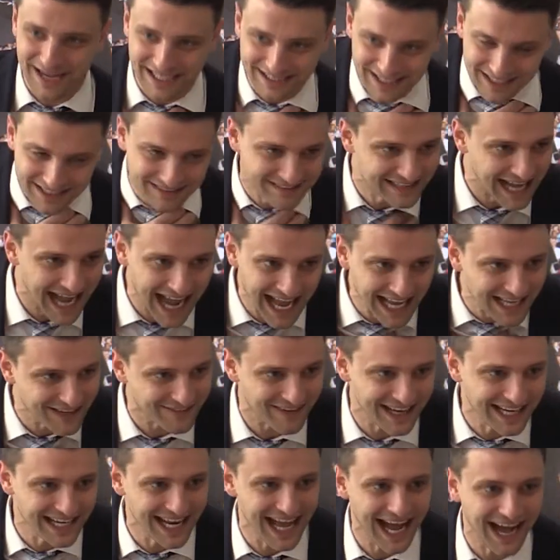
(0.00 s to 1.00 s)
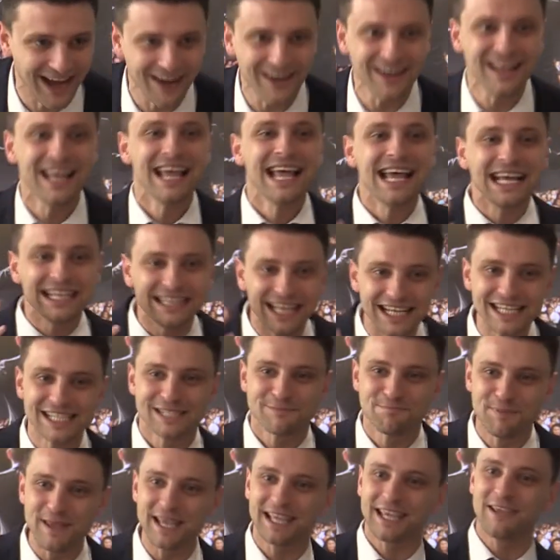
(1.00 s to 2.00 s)
I'd rather die right now
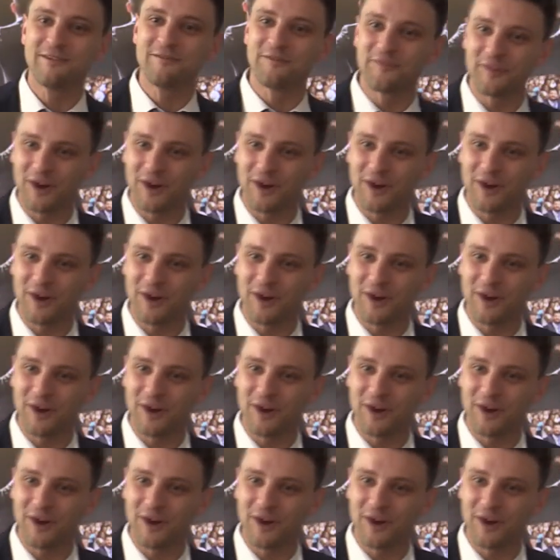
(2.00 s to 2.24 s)
than speak